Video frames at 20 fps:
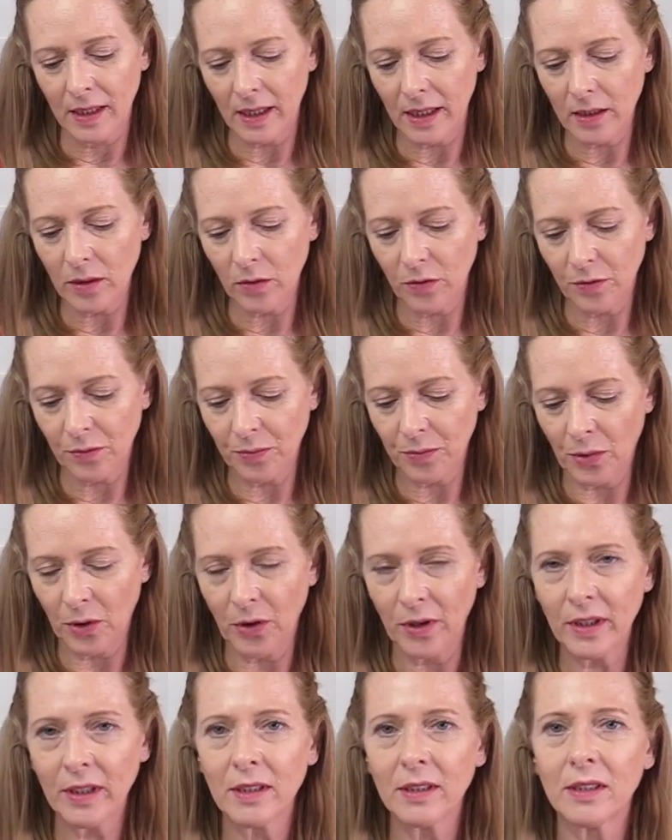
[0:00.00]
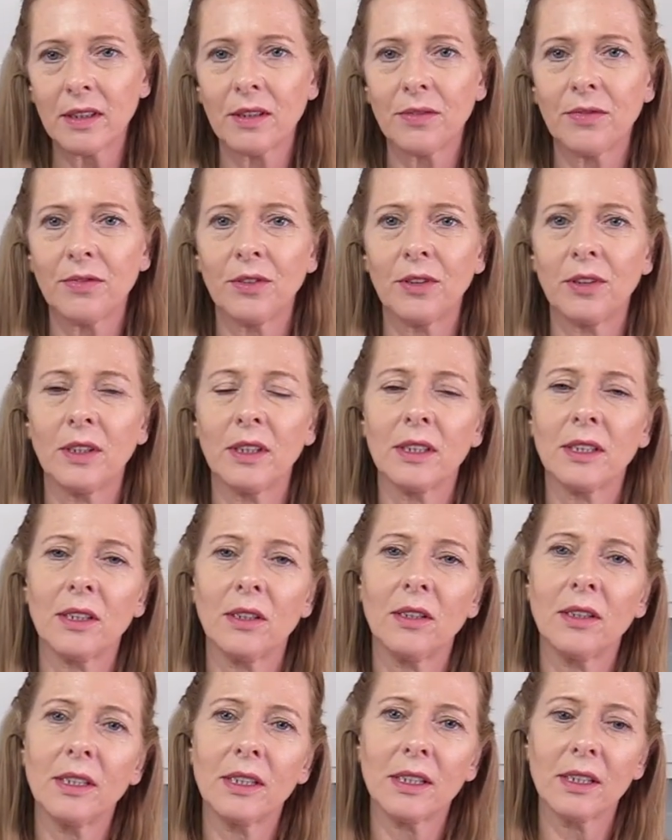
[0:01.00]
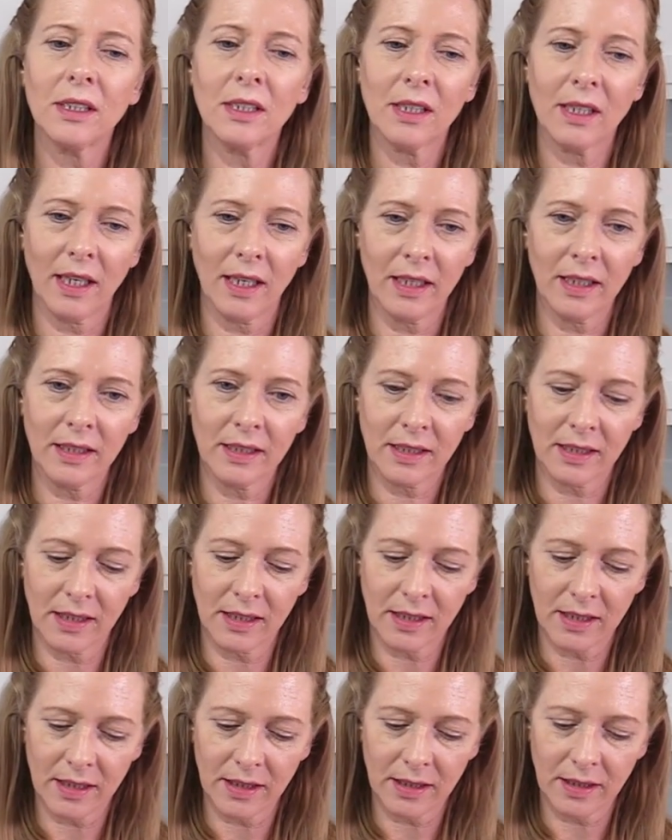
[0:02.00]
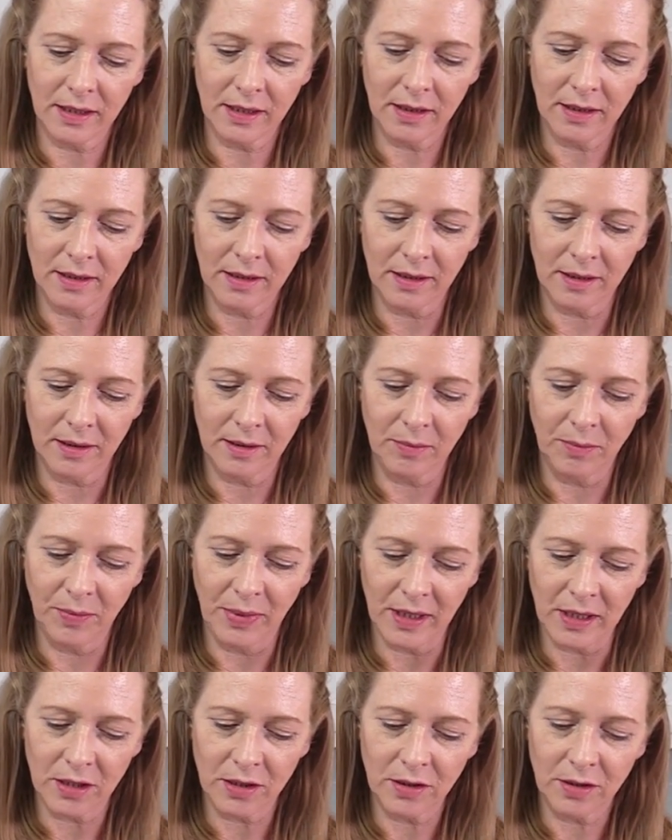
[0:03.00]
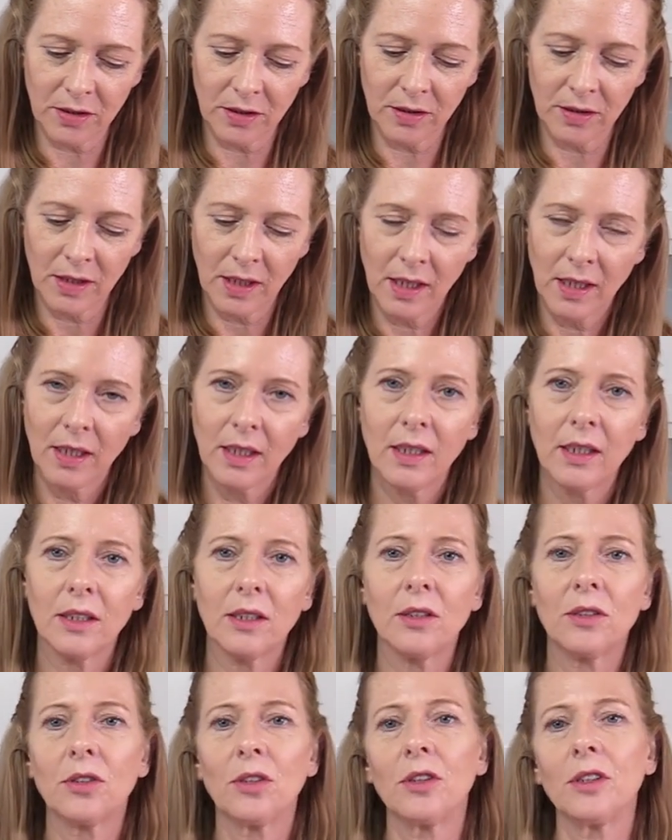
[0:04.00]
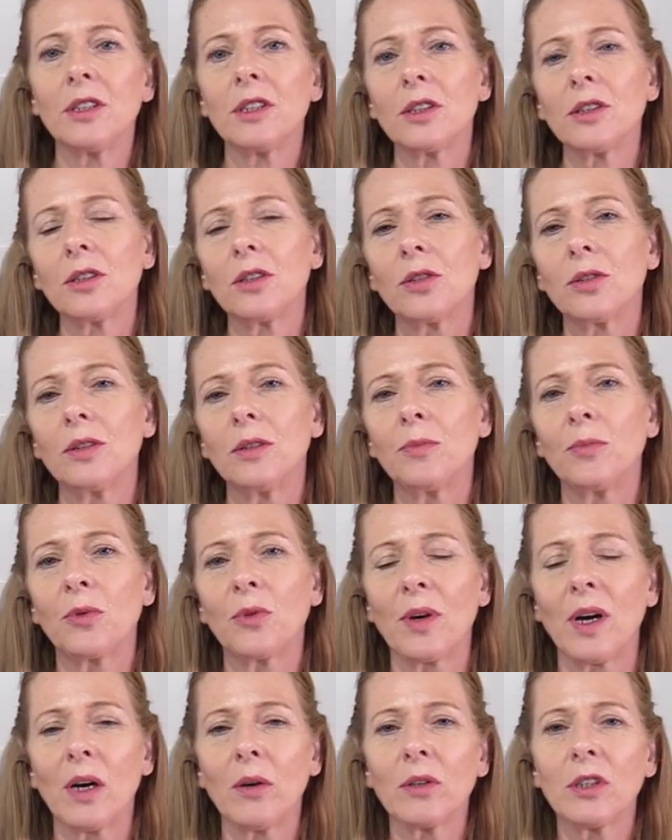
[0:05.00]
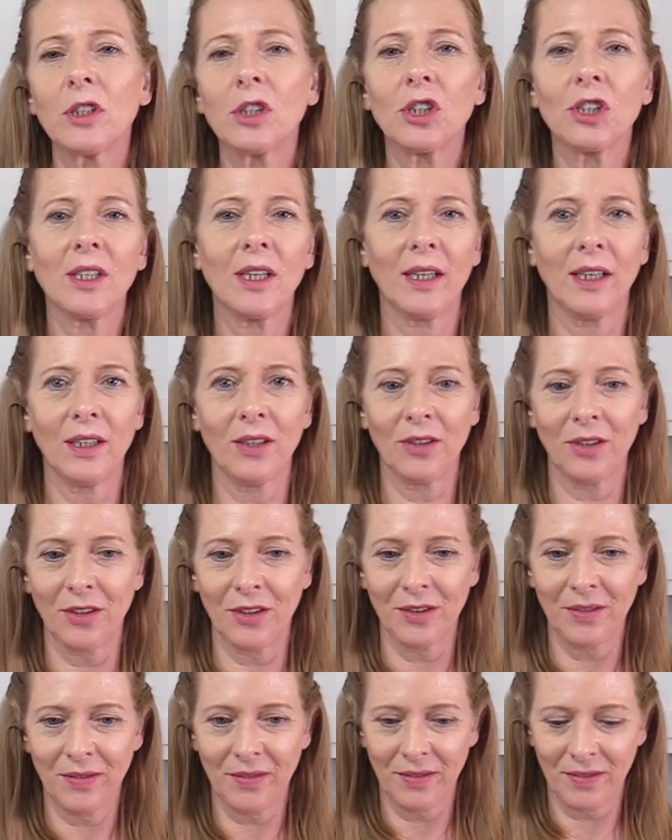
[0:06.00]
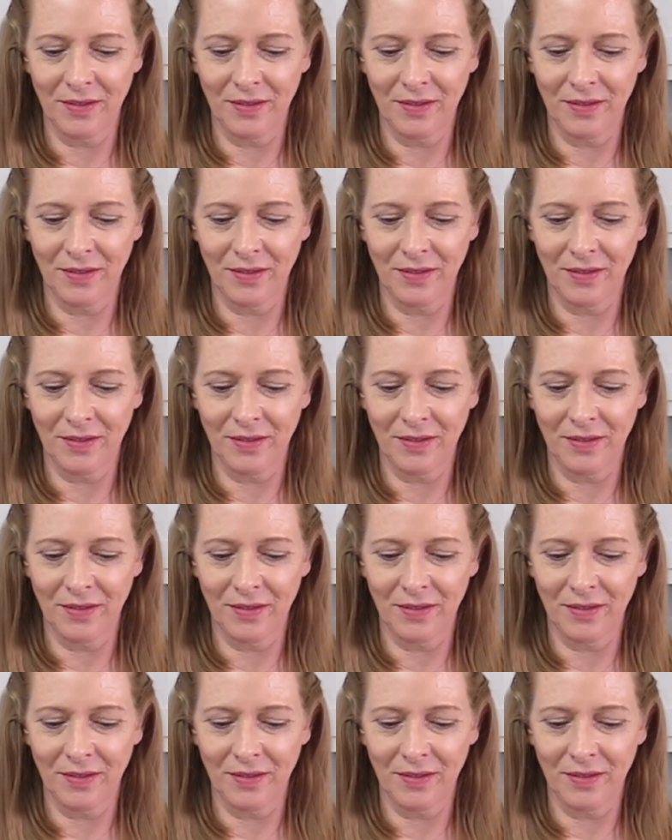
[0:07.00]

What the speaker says: kind of boil it for as long as it takes until the butter turns into a brownish color.